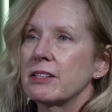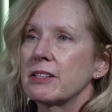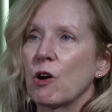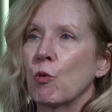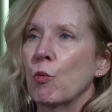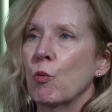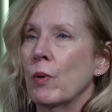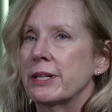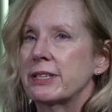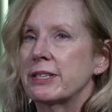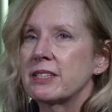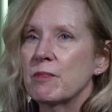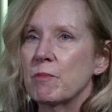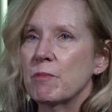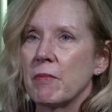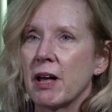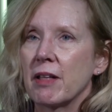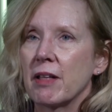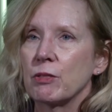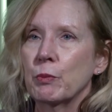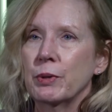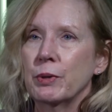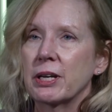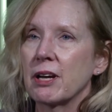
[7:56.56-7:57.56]
So once a
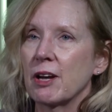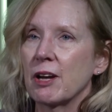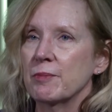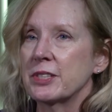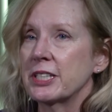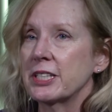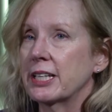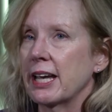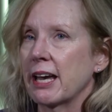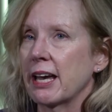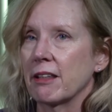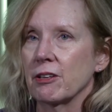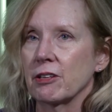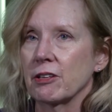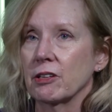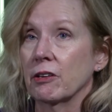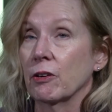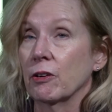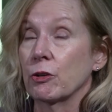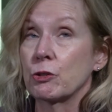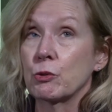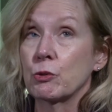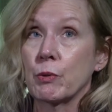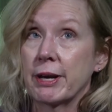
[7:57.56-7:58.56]
month we come
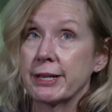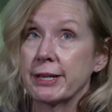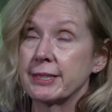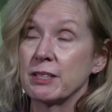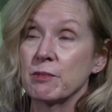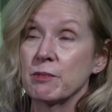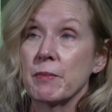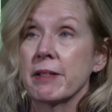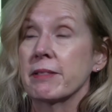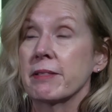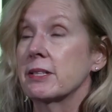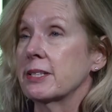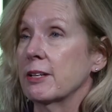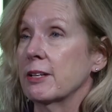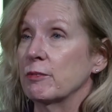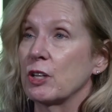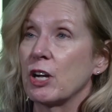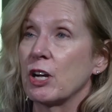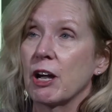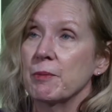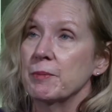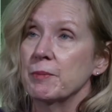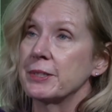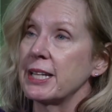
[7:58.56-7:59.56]
together, or twice a month
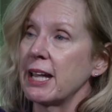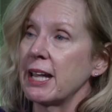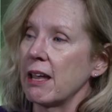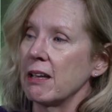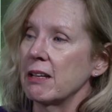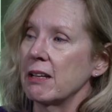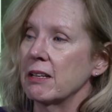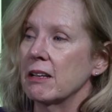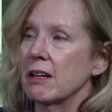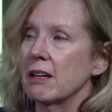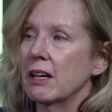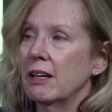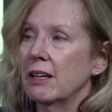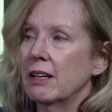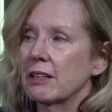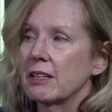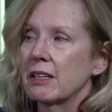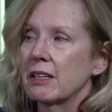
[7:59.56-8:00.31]
sometimes, and